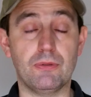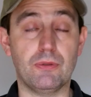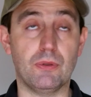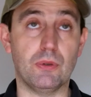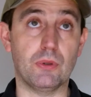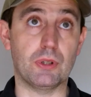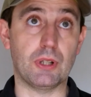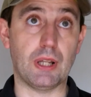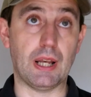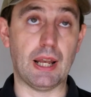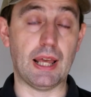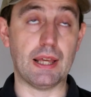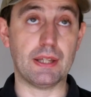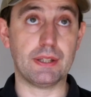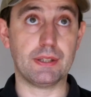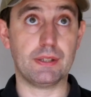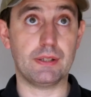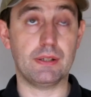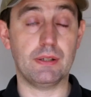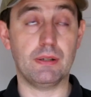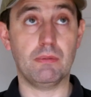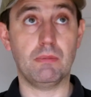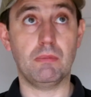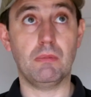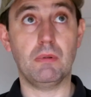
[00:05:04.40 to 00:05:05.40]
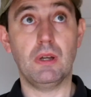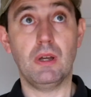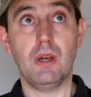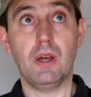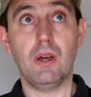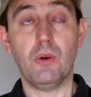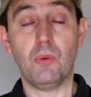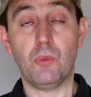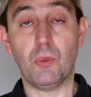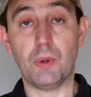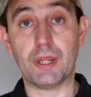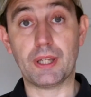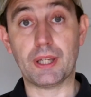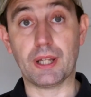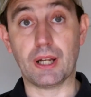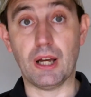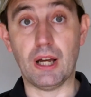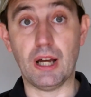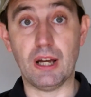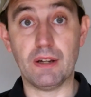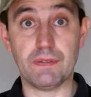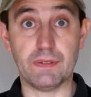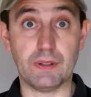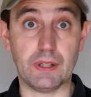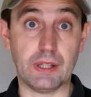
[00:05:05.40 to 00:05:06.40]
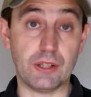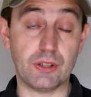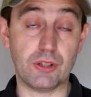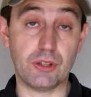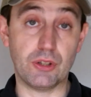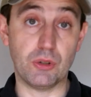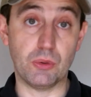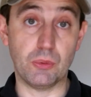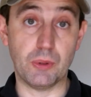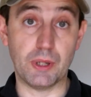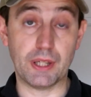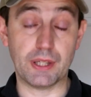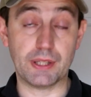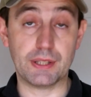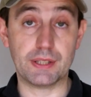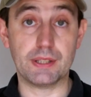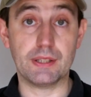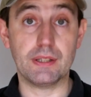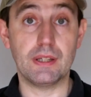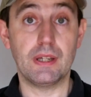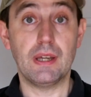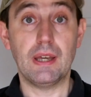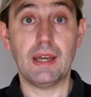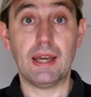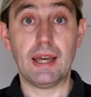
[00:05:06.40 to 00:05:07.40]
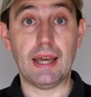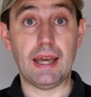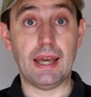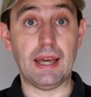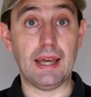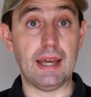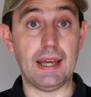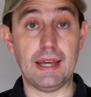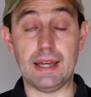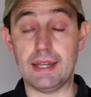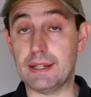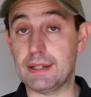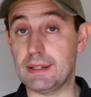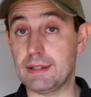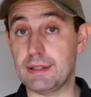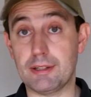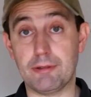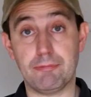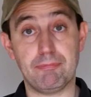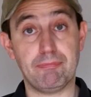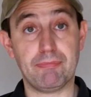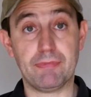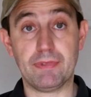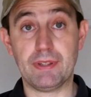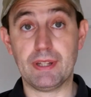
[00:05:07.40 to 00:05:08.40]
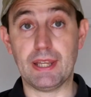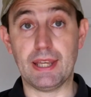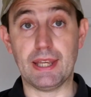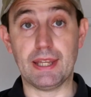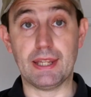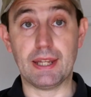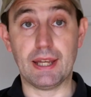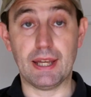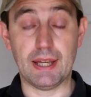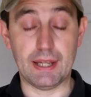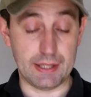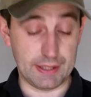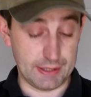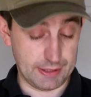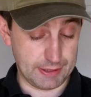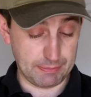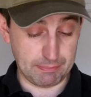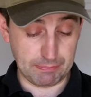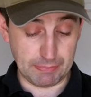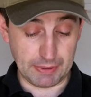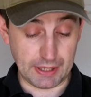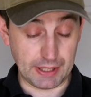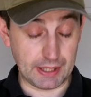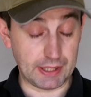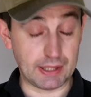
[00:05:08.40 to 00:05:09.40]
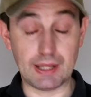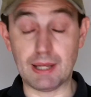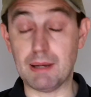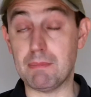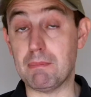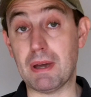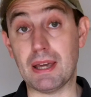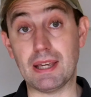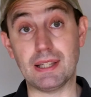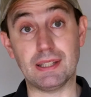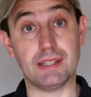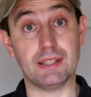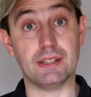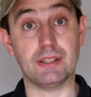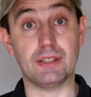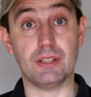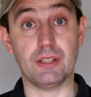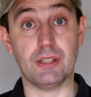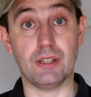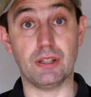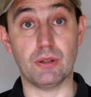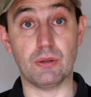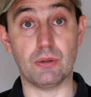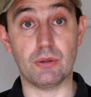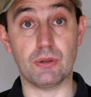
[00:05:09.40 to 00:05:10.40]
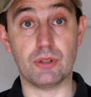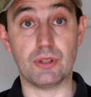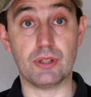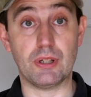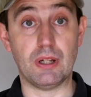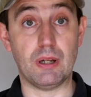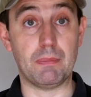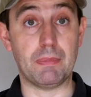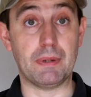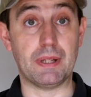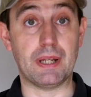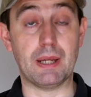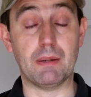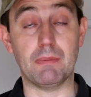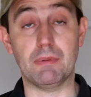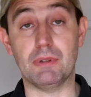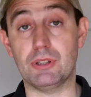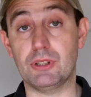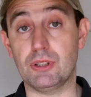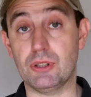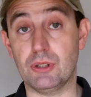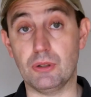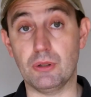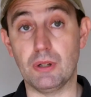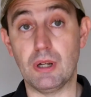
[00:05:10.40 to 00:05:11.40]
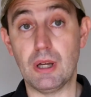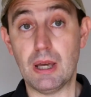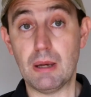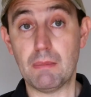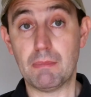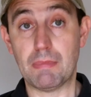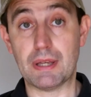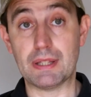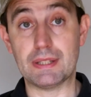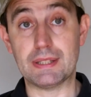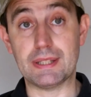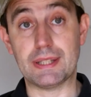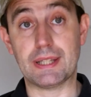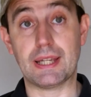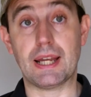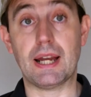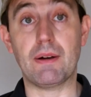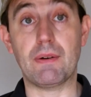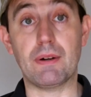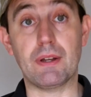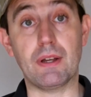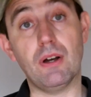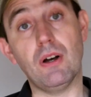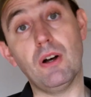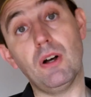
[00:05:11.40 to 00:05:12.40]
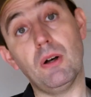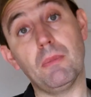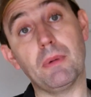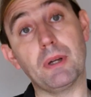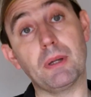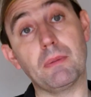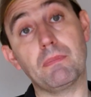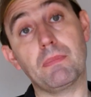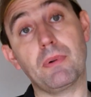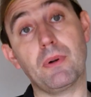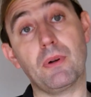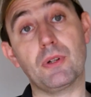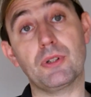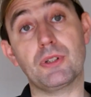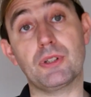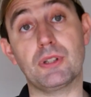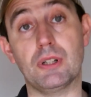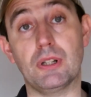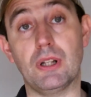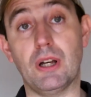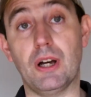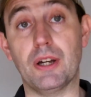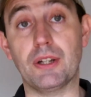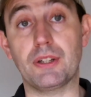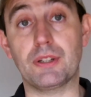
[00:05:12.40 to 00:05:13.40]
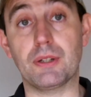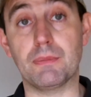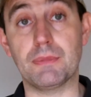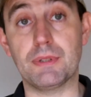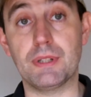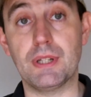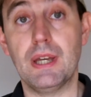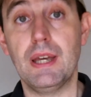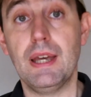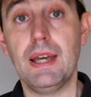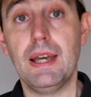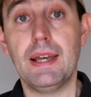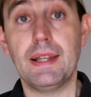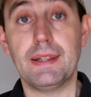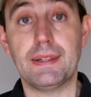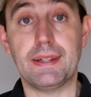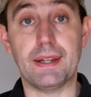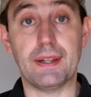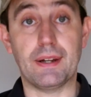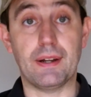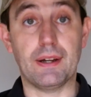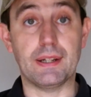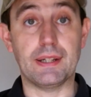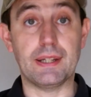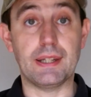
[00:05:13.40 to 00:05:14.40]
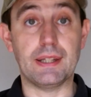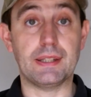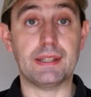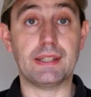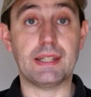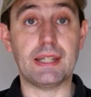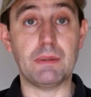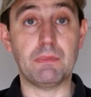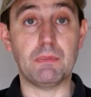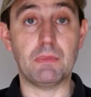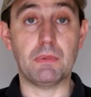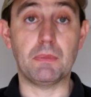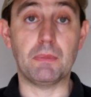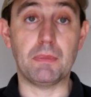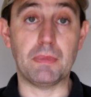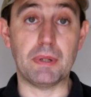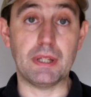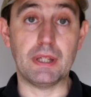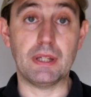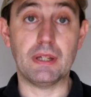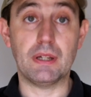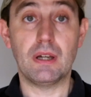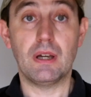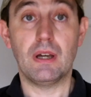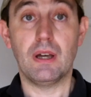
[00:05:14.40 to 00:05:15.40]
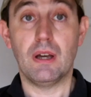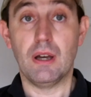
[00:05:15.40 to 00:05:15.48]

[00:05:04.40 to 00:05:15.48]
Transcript: for the last week and a half, nearly 2 weeks, and it has been amazing to use. I've been able to basically carry all my personal items that I need to keep with me